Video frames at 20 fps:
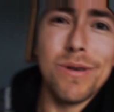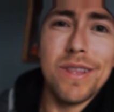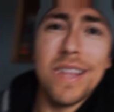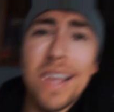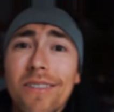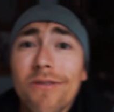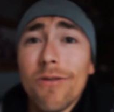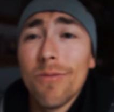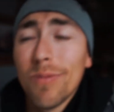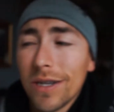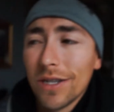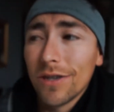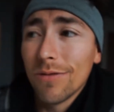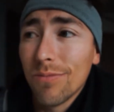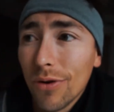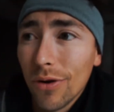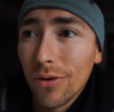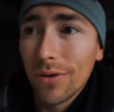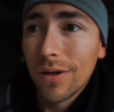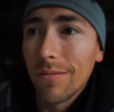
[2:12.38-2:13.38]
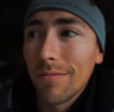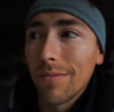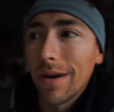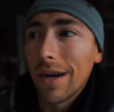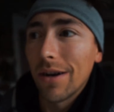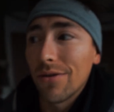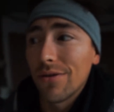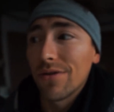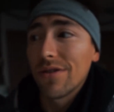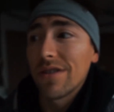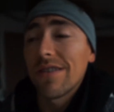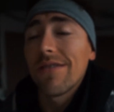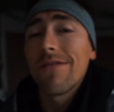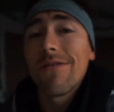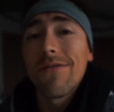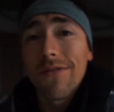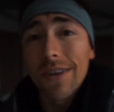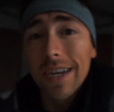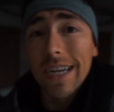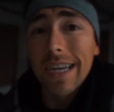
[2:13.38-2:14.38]
but they have a bunch of protein powders,
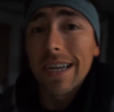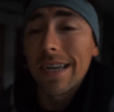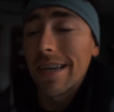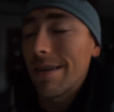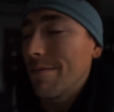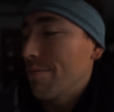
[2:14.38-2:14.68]
vegan